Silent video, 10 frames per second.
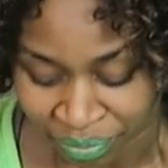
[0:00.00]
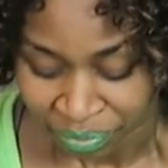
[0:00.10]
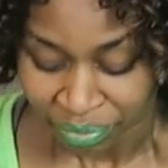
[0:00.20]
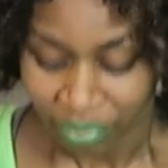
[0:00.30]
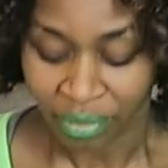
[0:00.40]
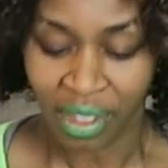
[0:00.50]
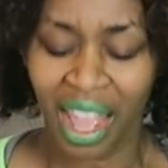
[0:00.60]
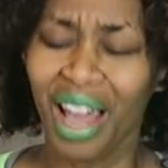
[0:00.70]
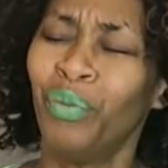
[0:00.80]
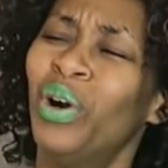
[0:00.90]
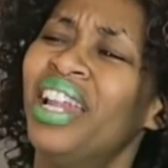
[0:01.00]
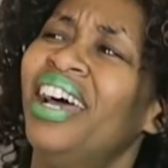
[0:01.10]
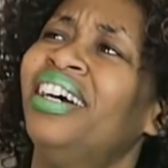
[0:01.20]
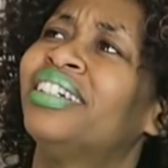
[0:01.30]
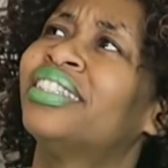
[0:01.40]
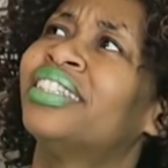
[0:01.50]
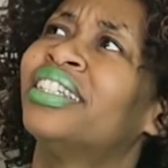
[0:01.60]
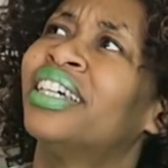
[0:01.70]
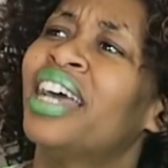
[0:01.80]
And what else?